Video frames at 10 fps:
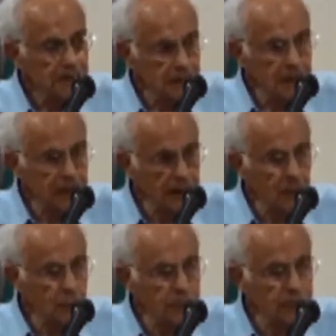Here I
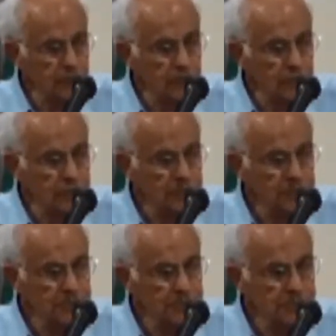am with you,
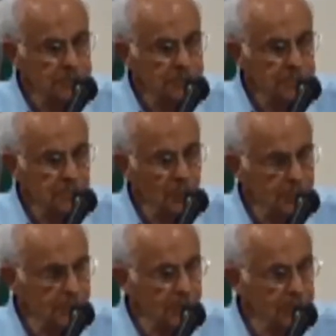
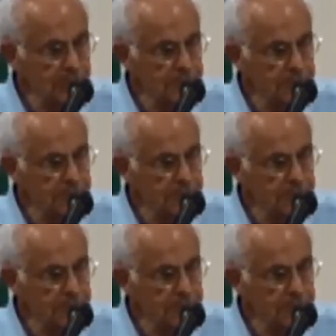my son.